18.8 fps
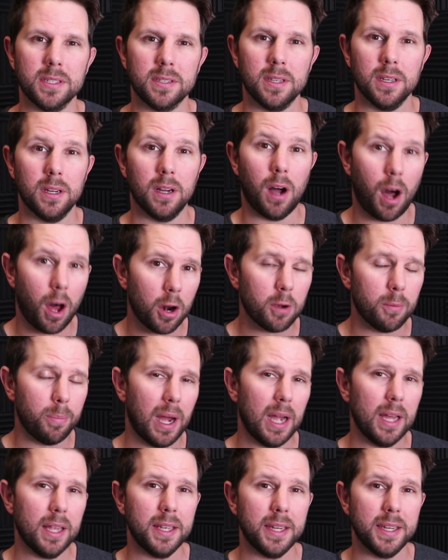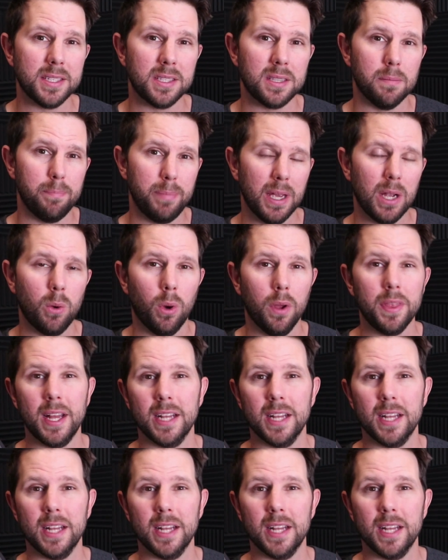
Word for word: The Autopilot is the big one.